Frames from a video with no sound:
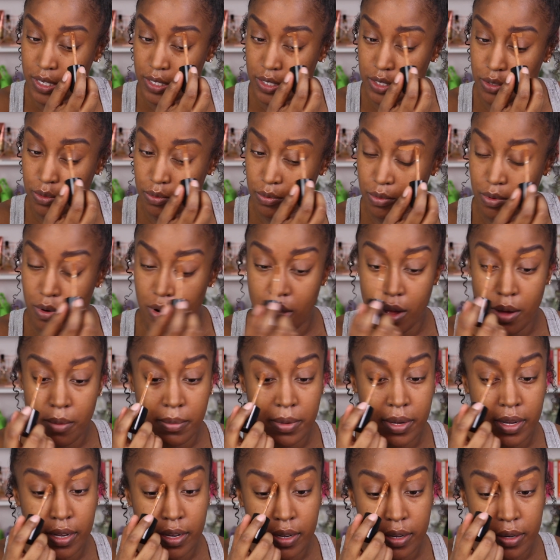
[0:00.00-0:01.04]

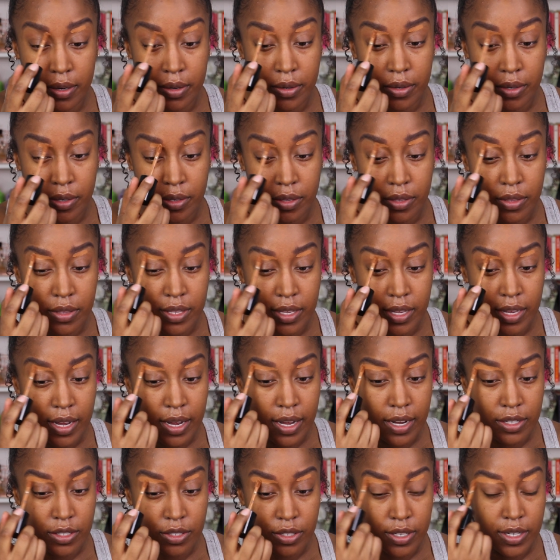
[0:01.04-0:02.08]
drama or
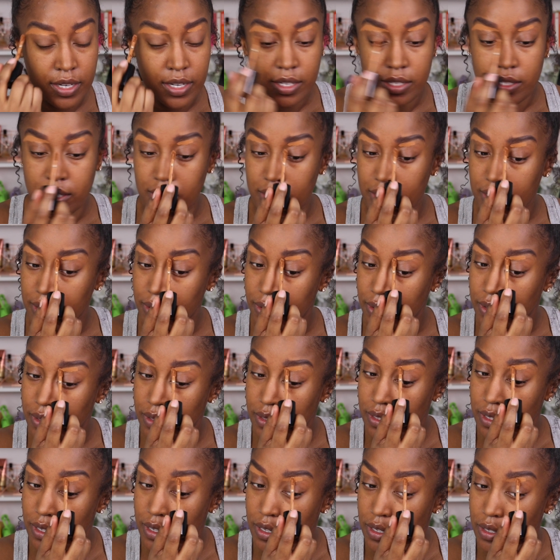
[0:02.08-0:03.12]
theatrics in order
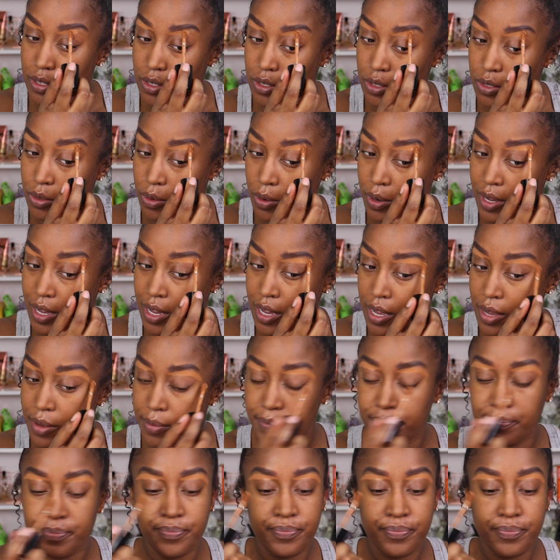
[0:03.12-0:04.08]
to enjoy it.